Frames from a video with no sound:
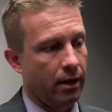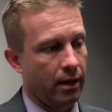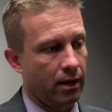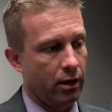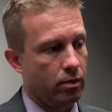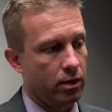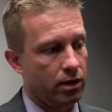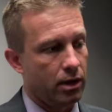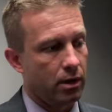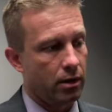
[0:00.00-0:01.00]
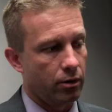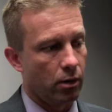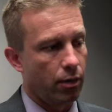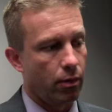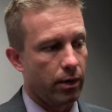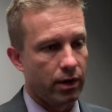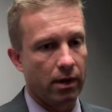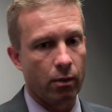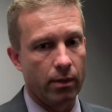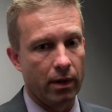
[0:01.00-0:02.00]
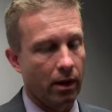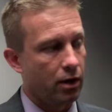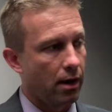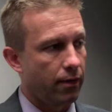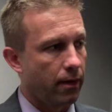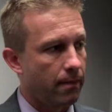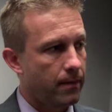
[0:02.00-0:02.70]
like UBC, the growth will be a lot tougher.